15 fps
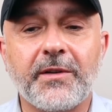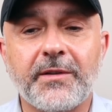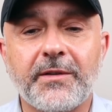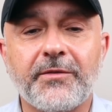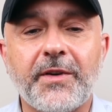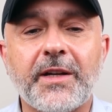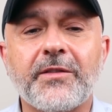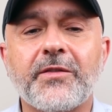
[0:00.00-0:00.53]

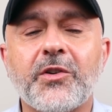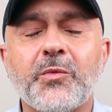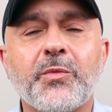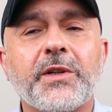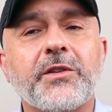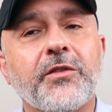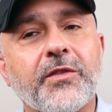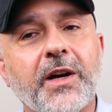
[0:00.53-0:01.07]
and vetiver,
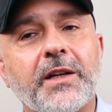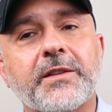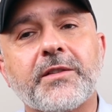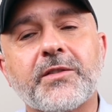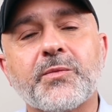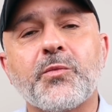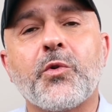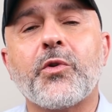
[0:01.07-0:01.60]
but you've got
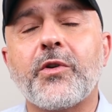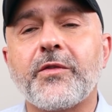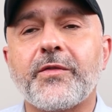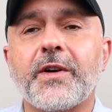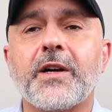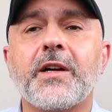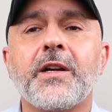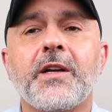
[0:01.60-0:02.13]
this more of
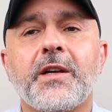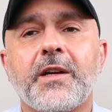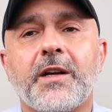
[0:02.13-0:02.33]
a